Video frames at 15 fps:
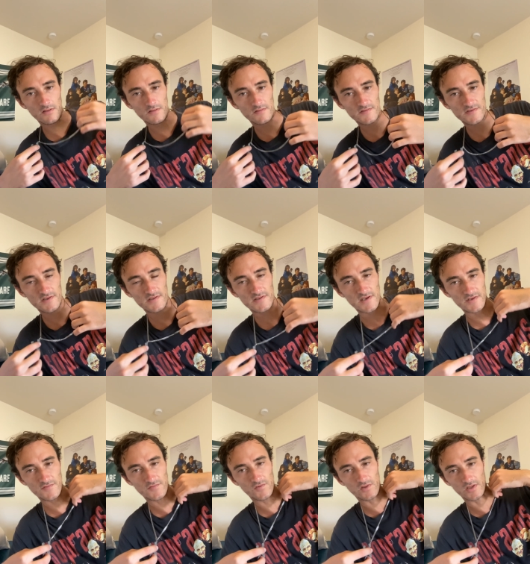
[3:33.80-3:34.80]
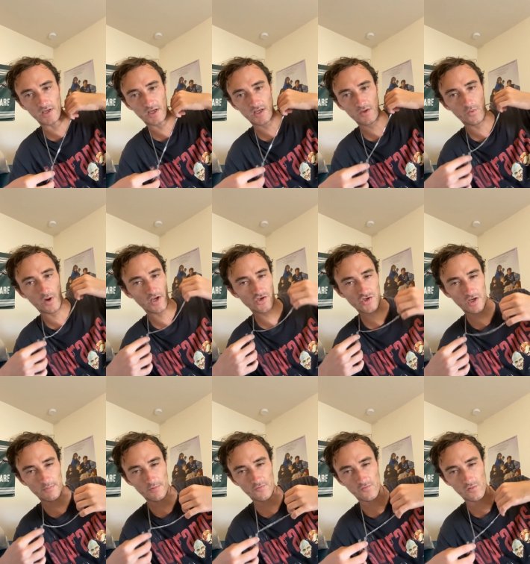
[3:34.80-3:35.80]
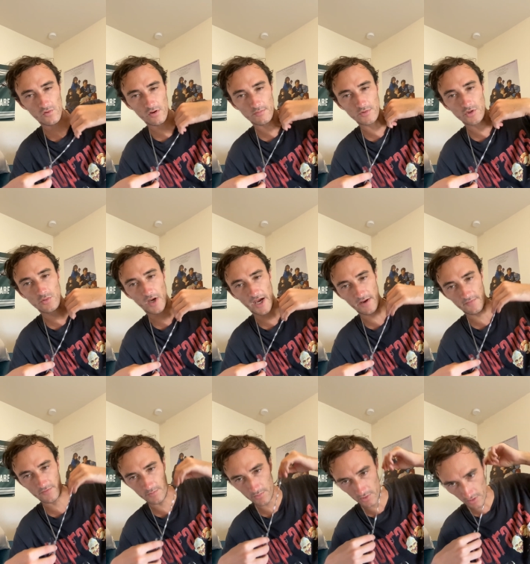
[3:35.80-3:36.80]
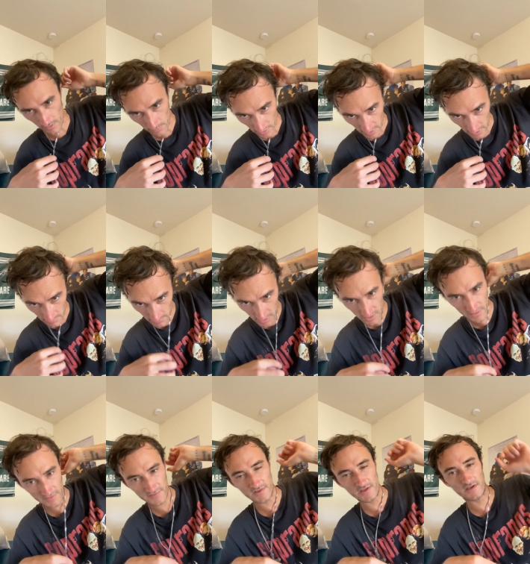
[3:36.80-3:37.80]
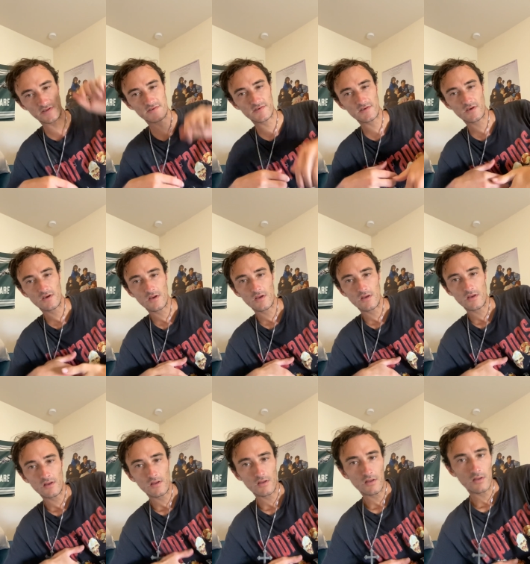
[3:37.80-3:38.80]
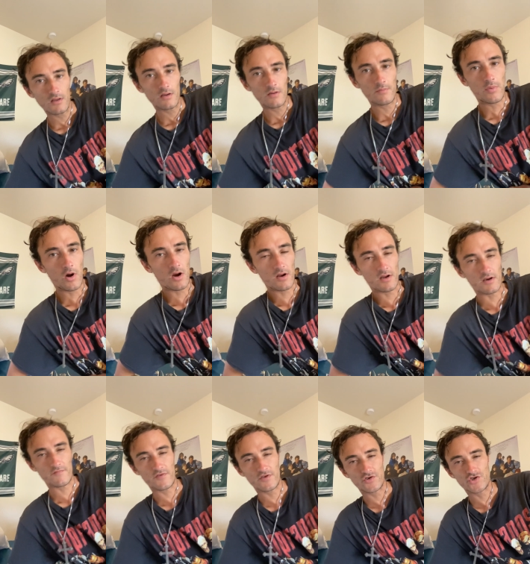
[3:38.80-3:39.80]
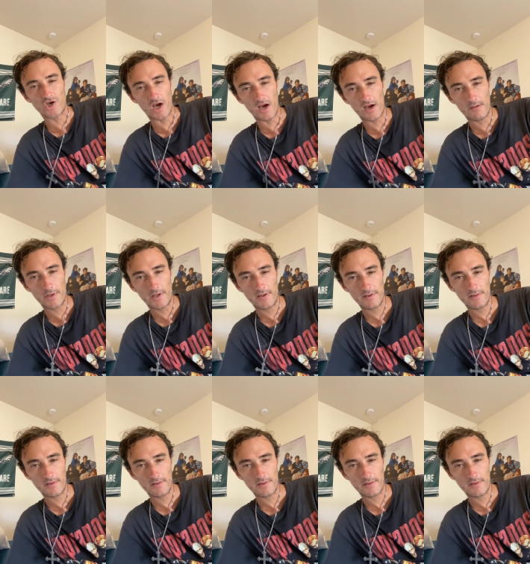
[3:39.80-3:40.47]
successful in any way, shape, or form, you have to put up with it because it's part of the job.